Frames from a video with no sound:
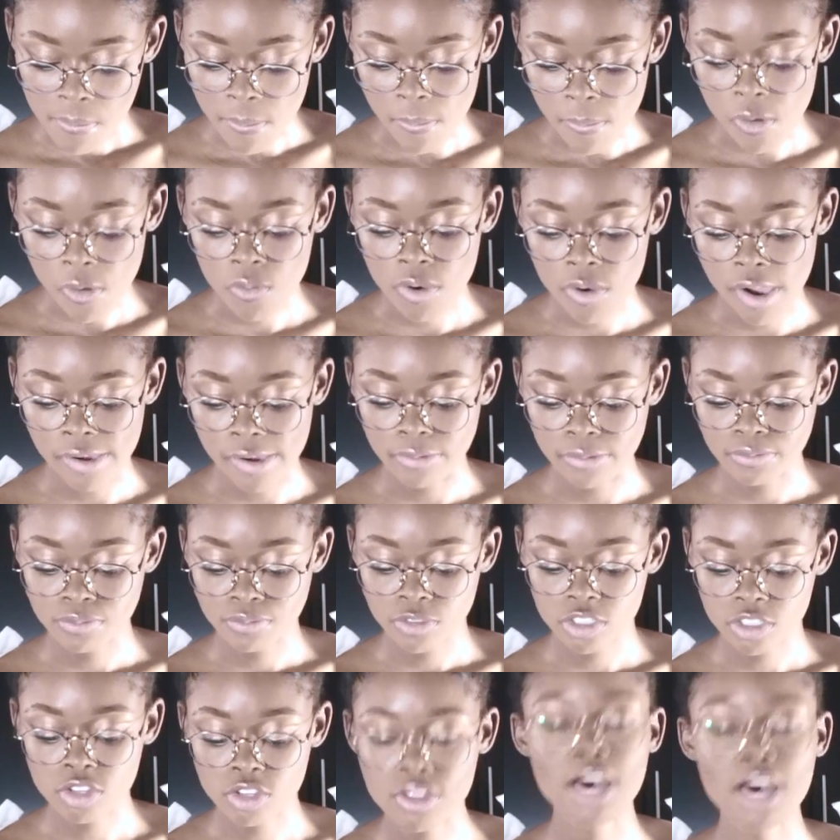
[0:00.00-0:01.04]
Okay,
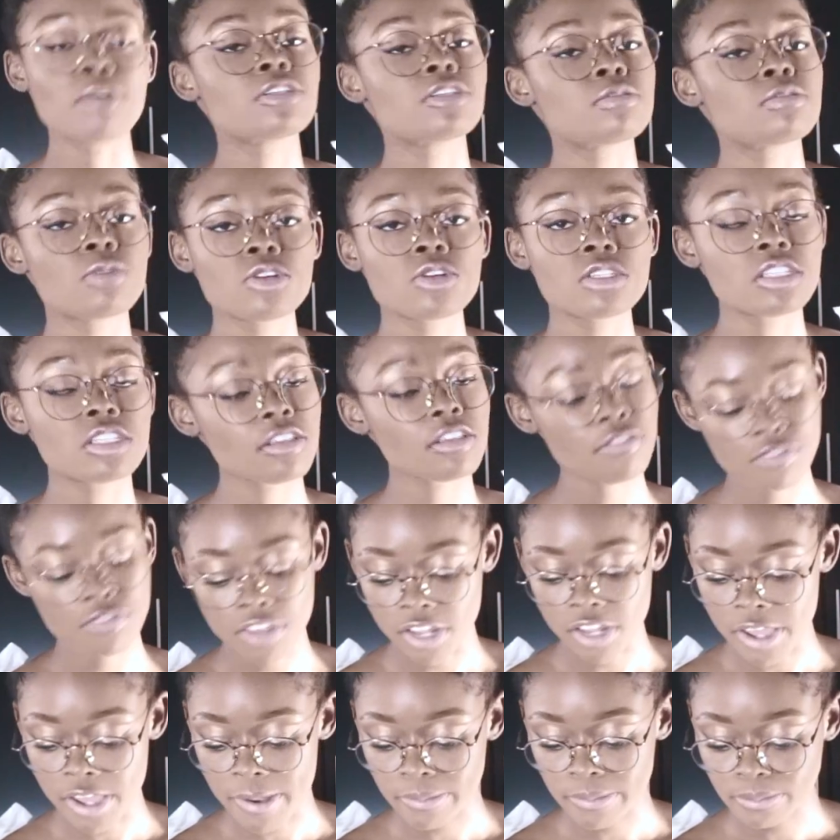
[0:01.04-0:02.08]
so that was mostly
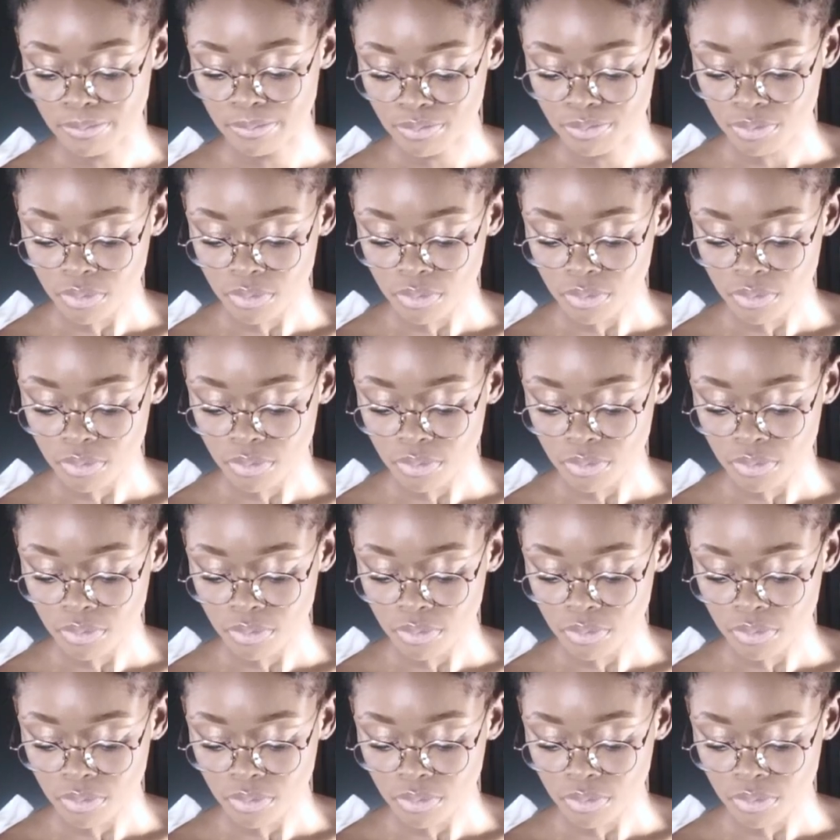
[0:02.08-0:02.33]
filling.